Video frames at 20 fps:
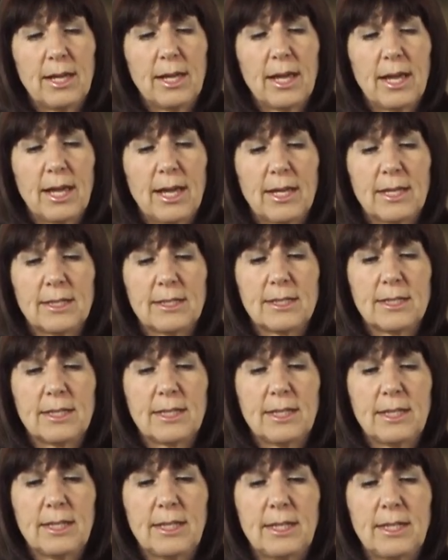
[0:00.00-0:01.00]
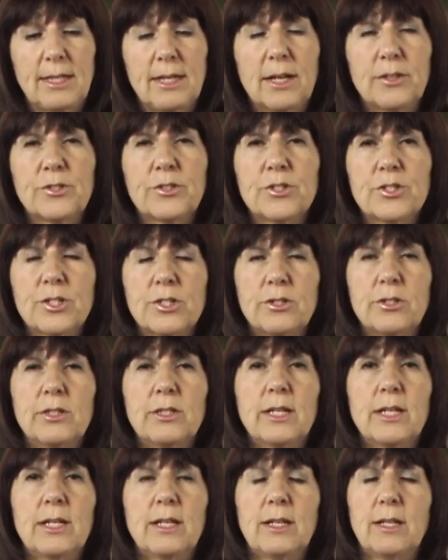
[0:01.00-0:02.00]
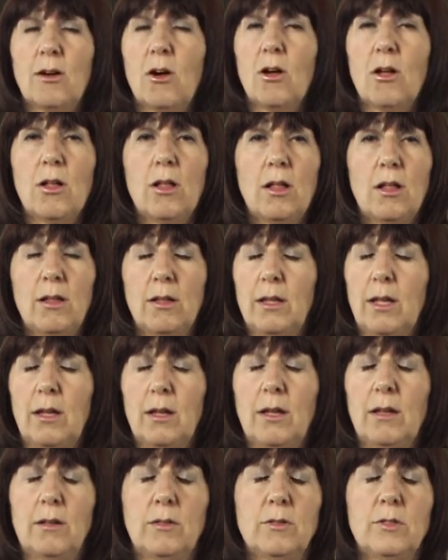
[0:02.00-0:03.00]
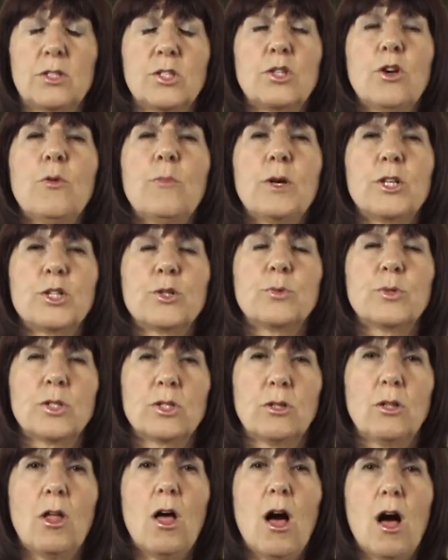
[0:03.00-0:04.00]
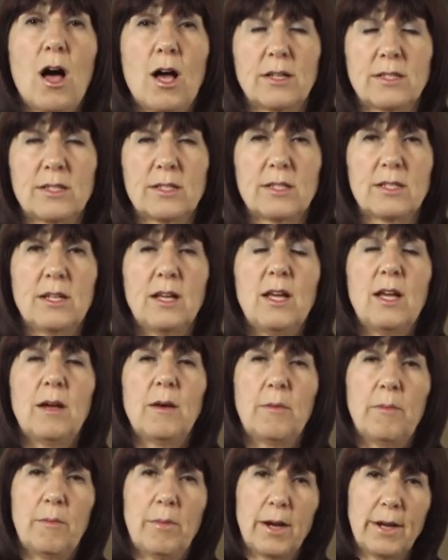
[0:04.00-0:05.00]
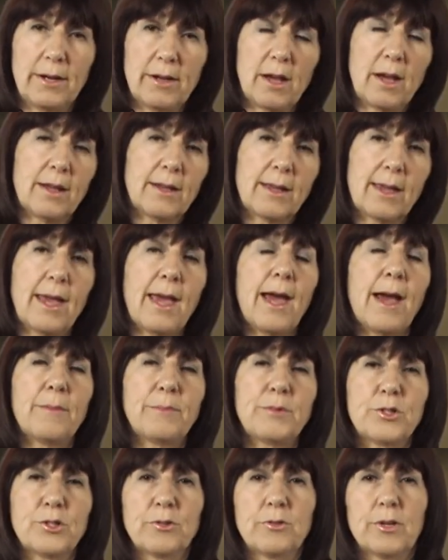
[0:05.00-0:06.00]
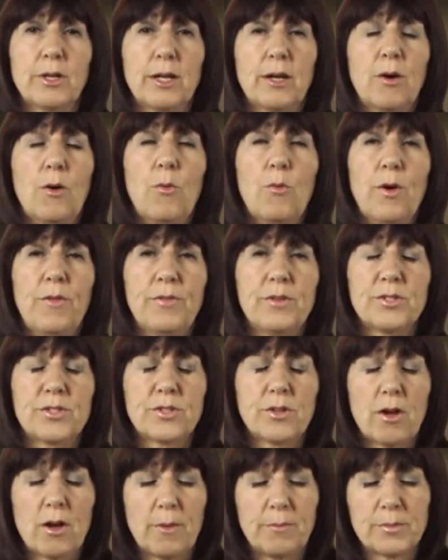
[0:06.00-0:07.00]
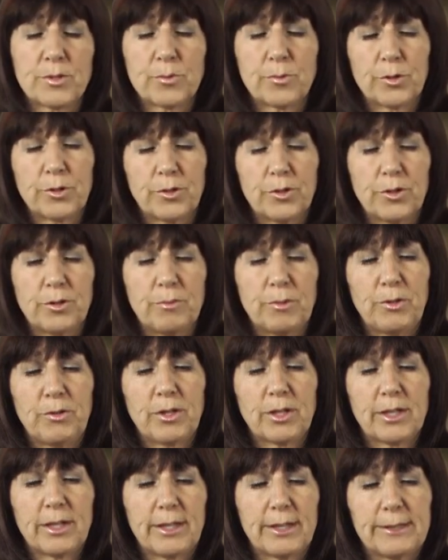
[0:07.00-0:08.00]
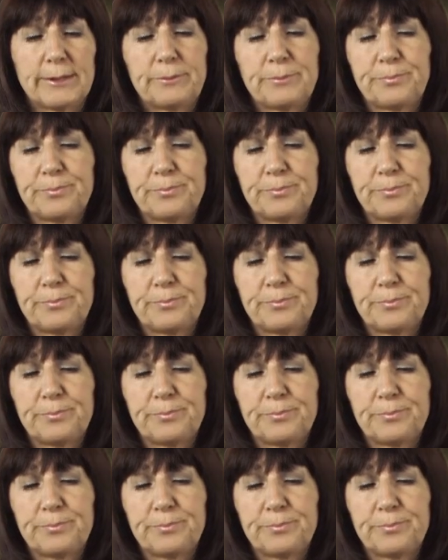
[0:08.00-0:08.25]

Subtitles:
And he understood that so much was lost by not capturing what the Psalms could communicate.